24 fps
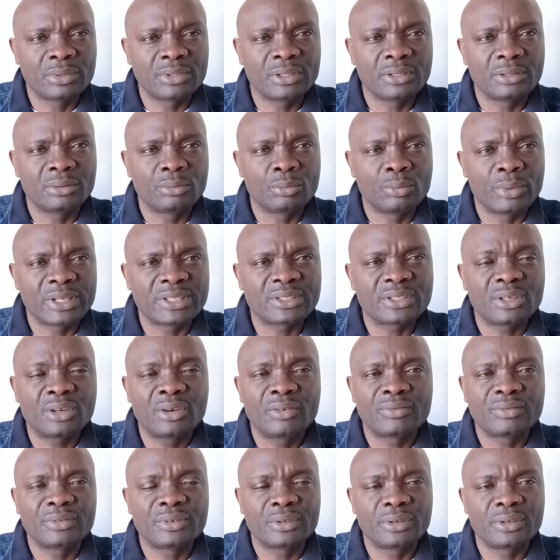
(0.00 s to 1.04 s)
wealth
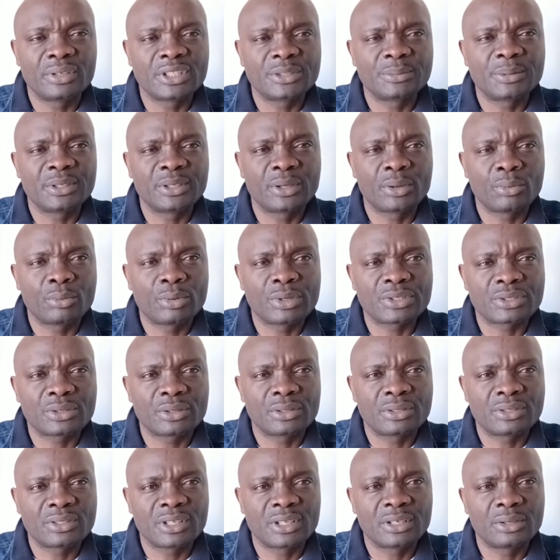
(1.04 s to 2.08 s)
of knowledge, but the question
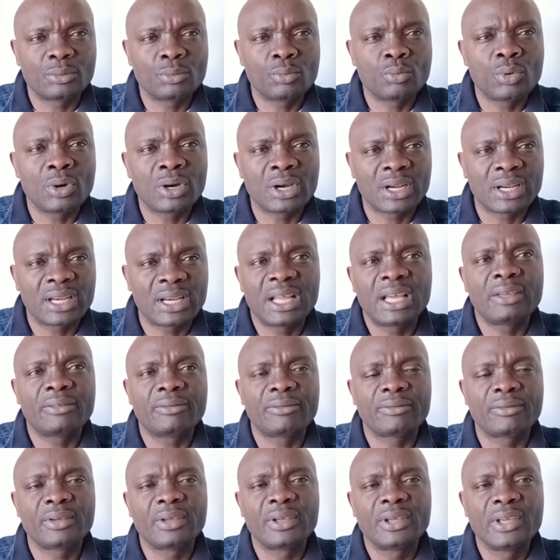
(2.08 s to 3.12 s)
is that the work
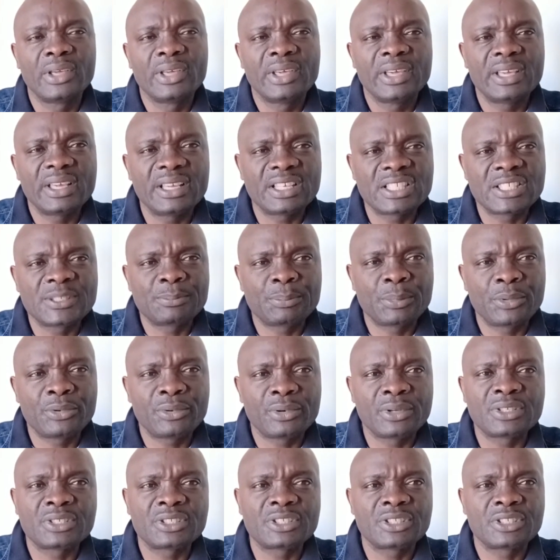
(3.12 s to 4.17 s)
life
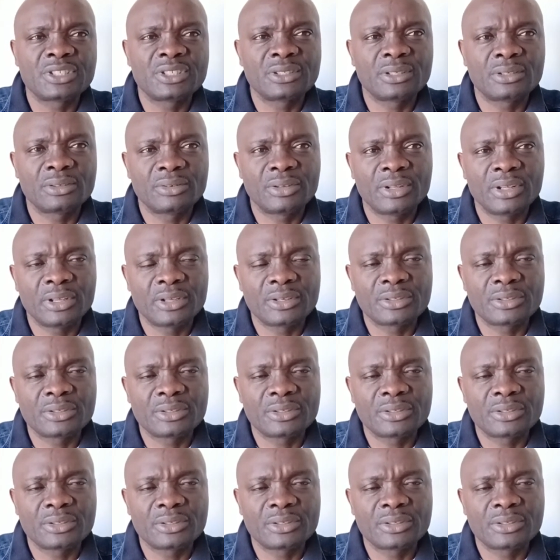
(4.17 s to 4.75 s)
experience is not there.